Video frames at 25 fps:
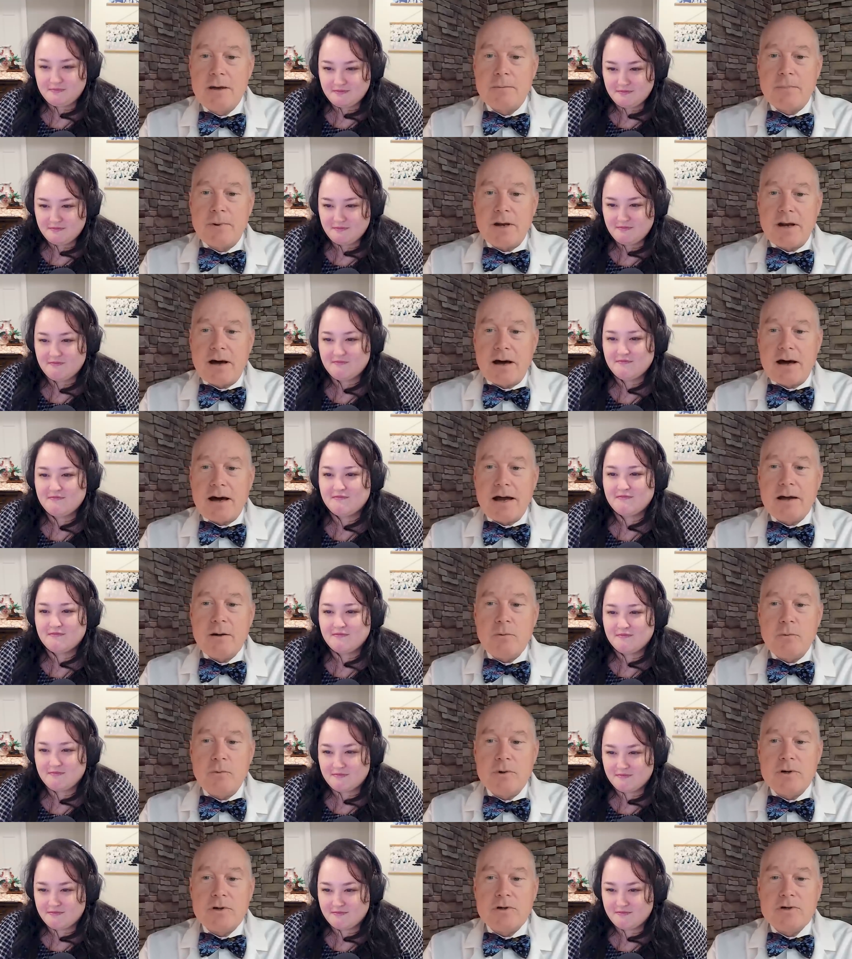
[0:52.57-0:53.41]
Speaker 1: But I
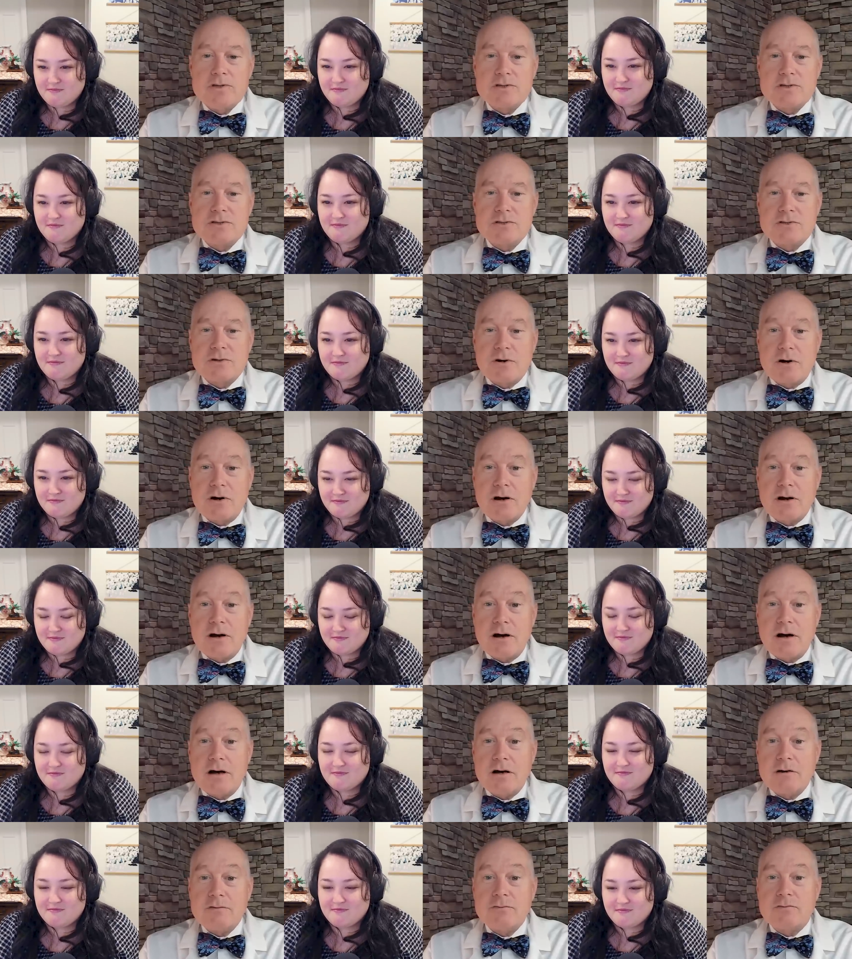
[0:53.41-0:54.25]
will start
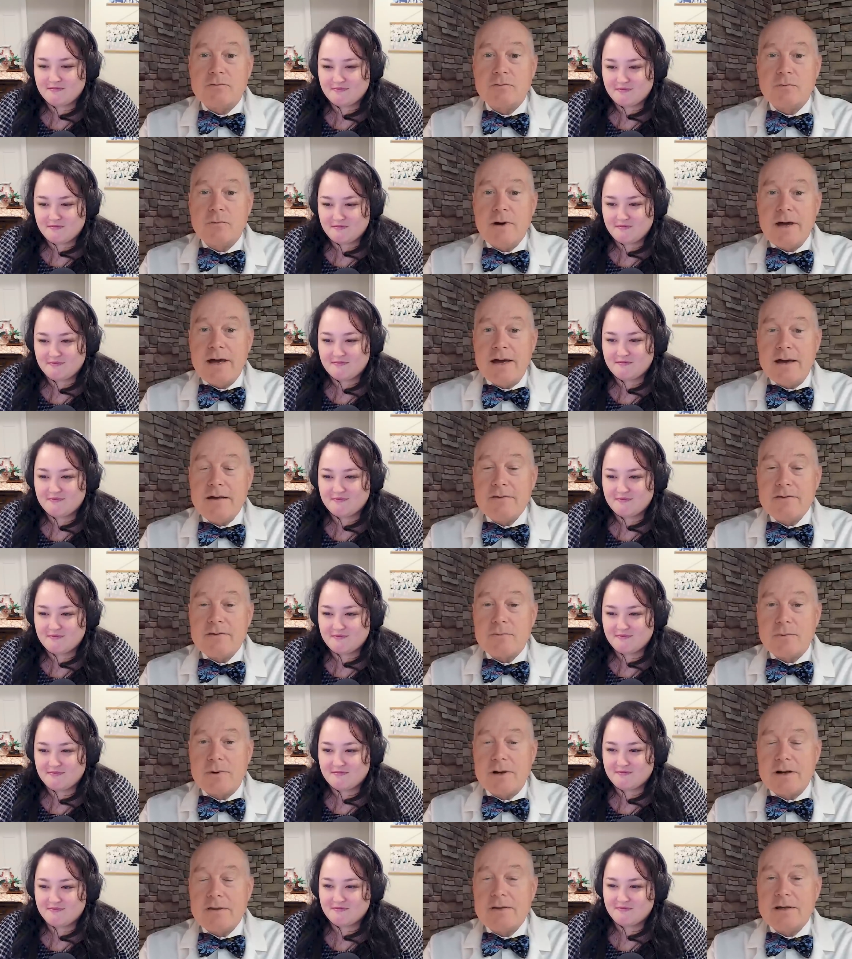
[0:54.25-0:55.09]
off
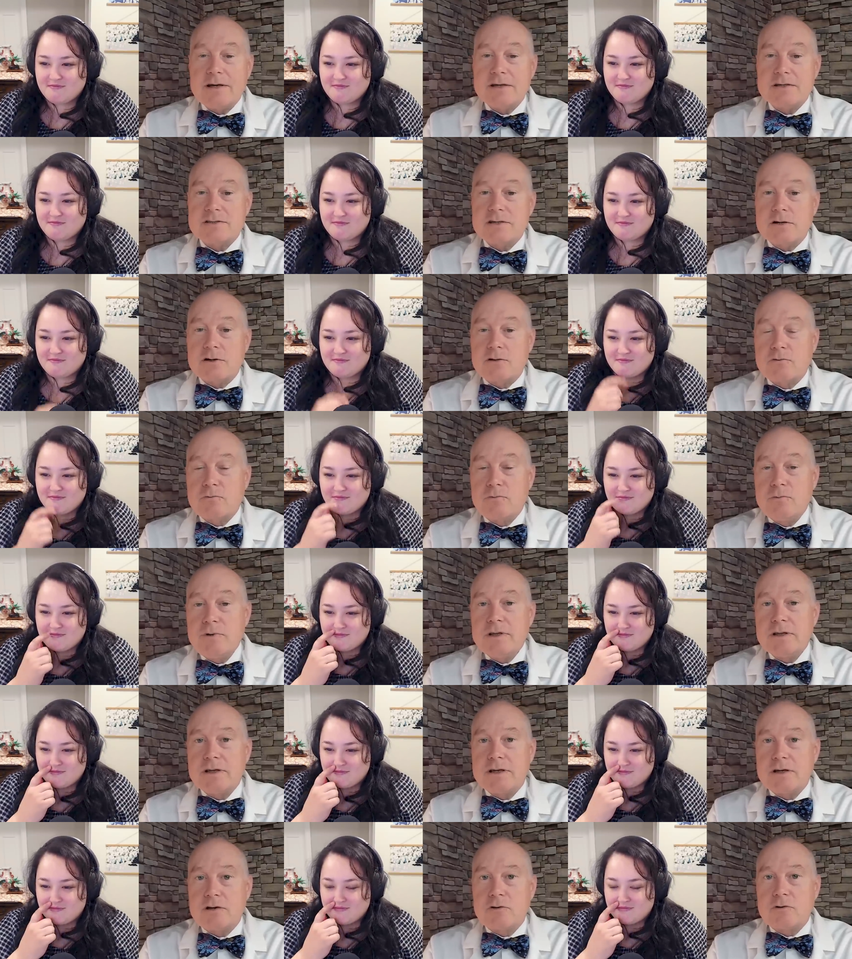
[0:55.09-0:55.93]
with what I think is a
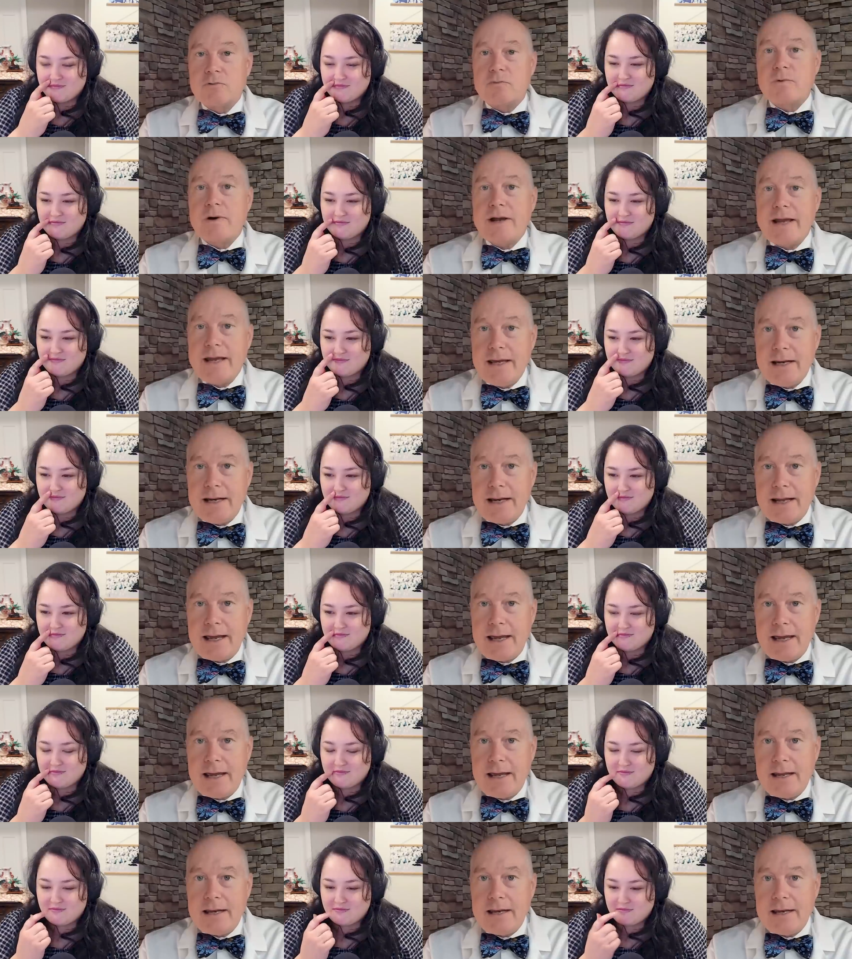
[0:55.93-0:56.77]
really great
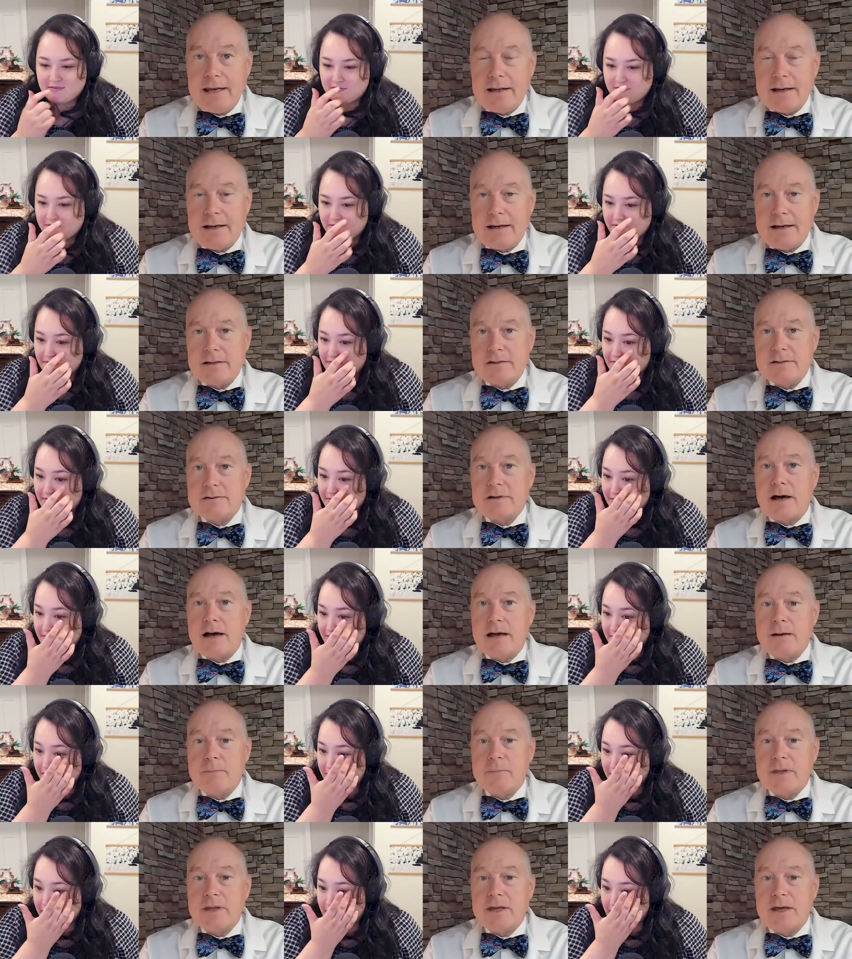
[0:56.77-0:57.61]
and uh,
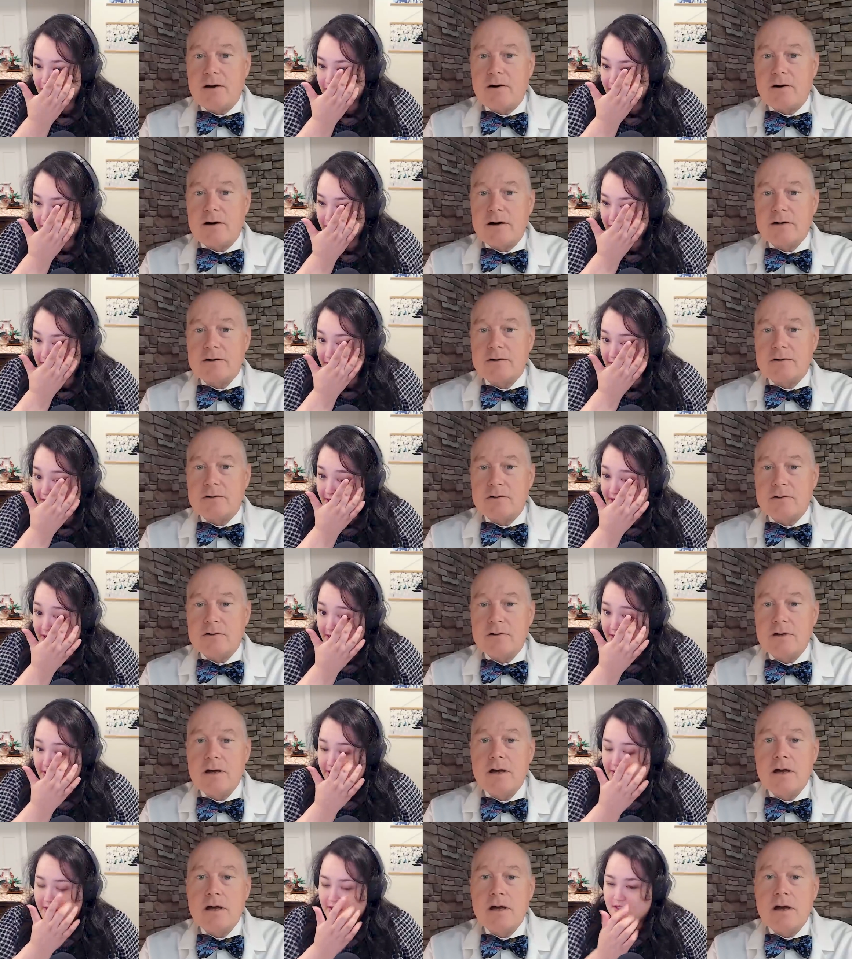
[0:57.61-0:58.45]
timely
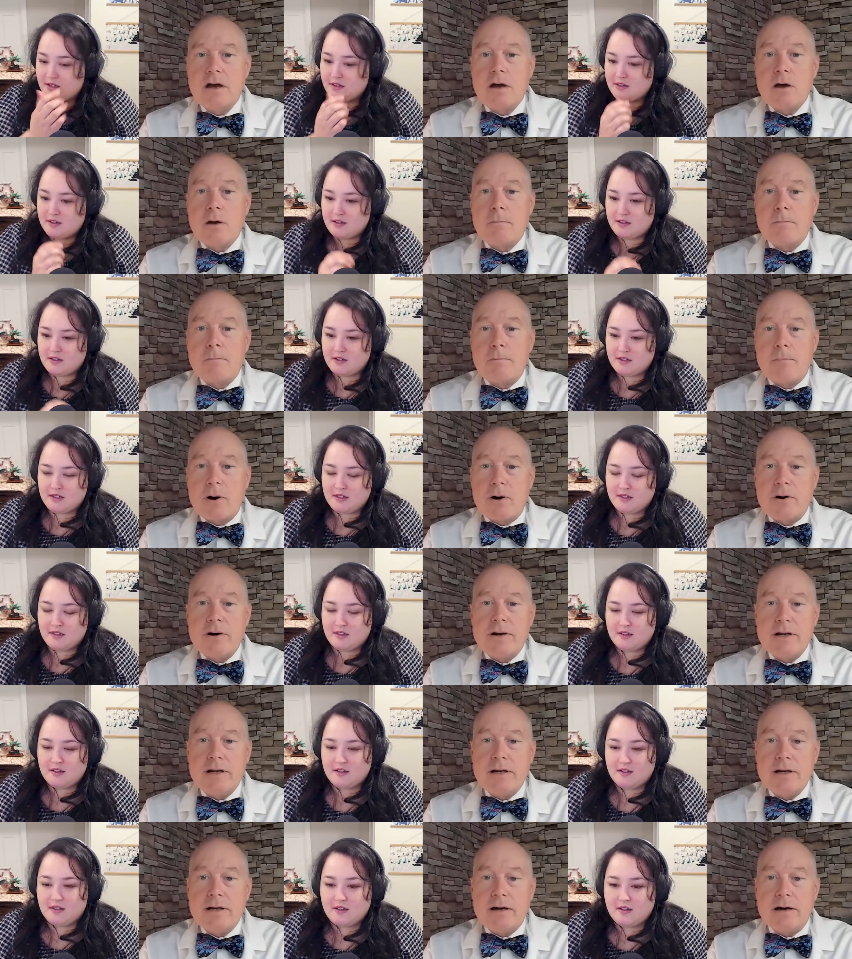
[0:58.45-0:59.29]
article
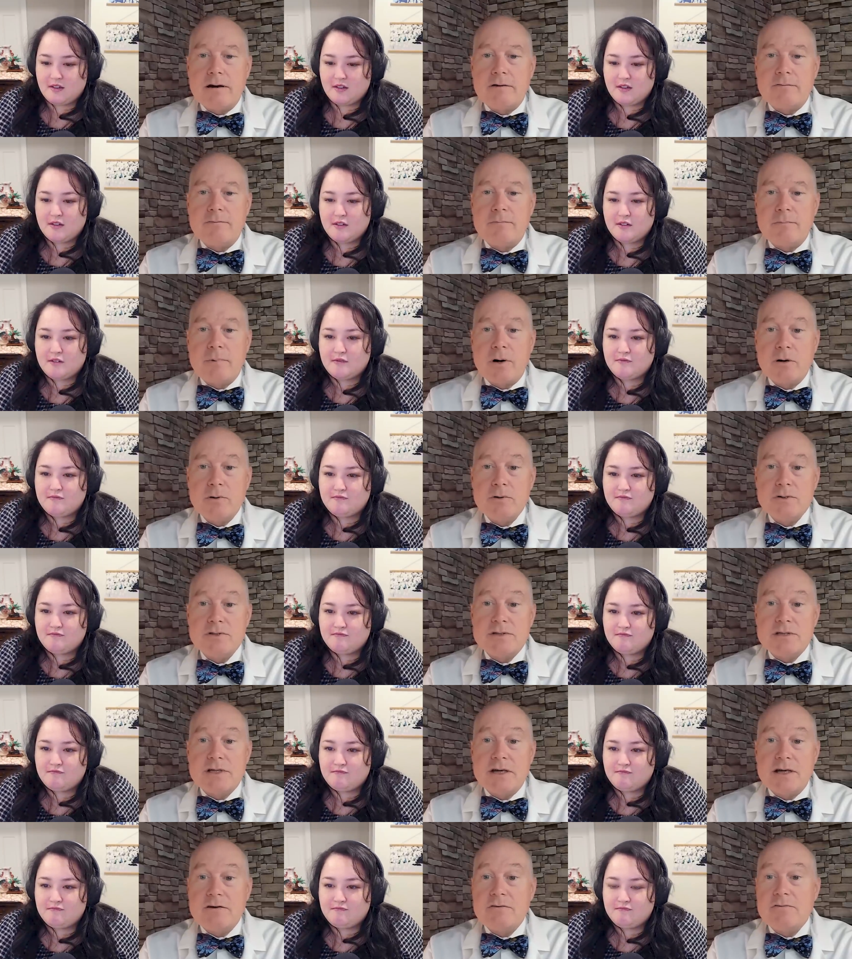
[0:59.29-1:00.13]
burden of
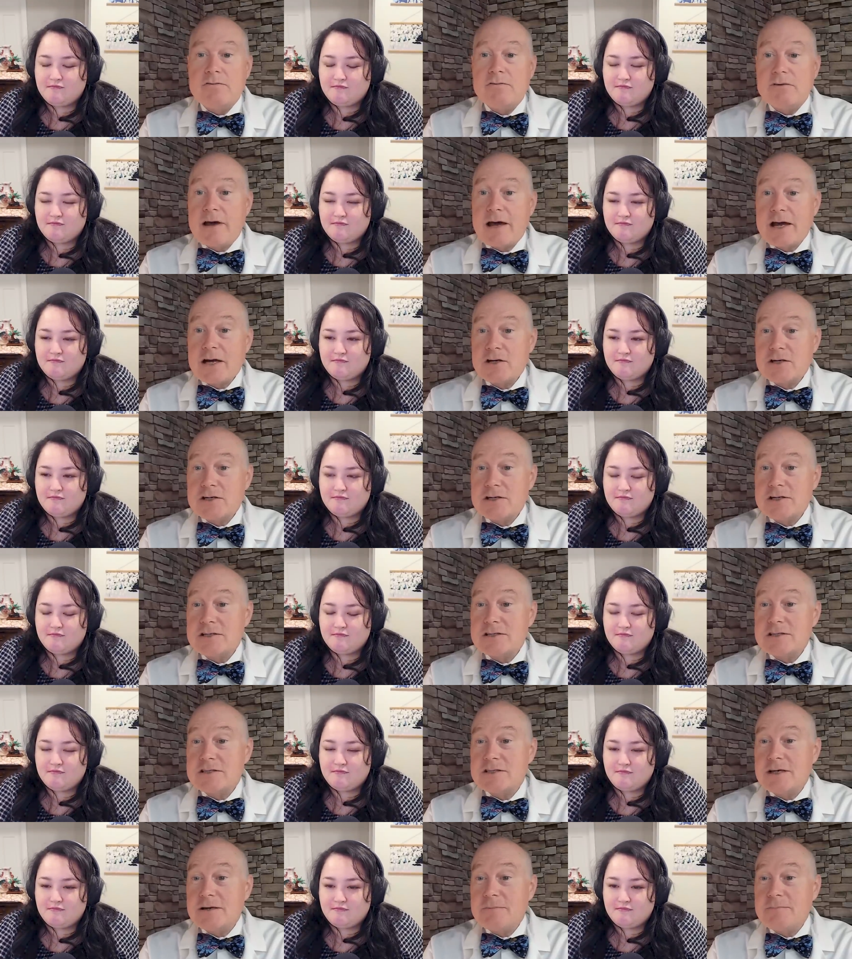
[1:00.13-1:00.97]
post
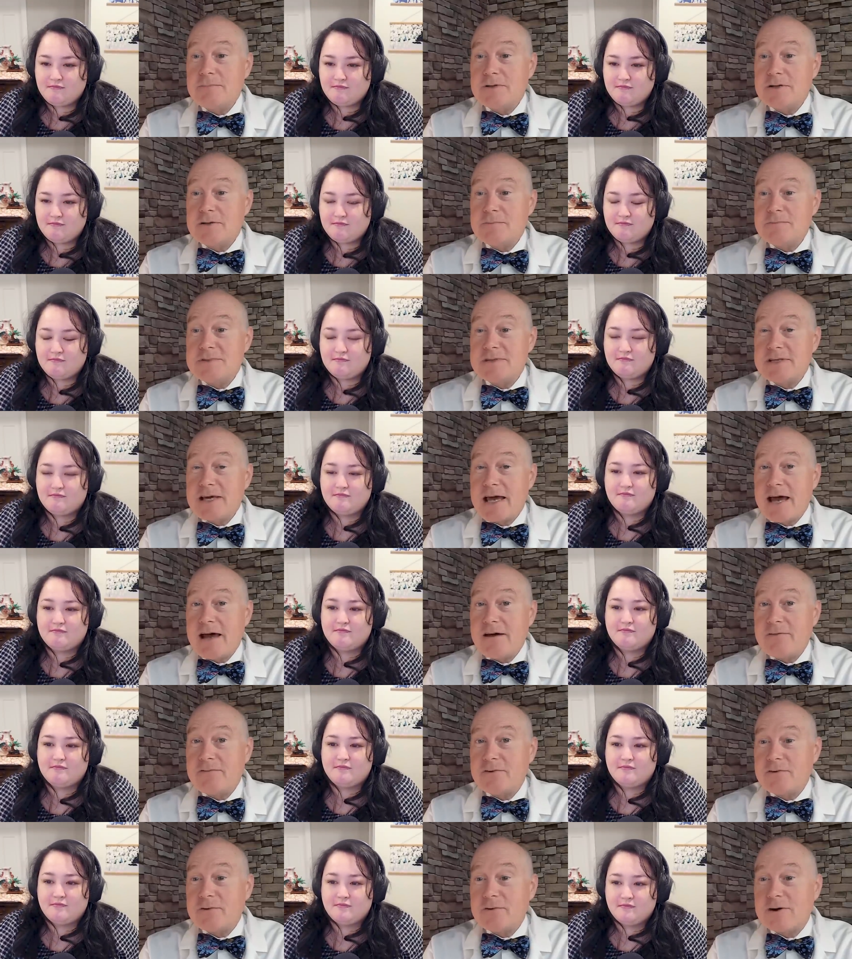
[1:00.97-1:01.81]
infectious symptoms
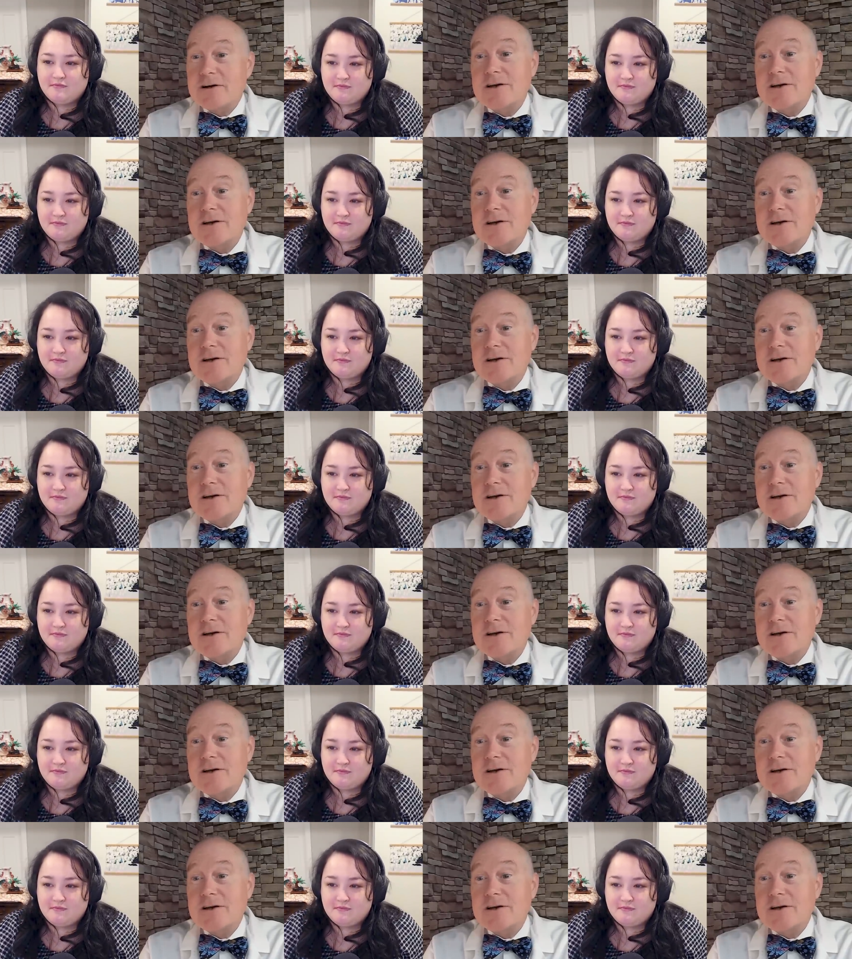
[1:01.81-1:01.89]
after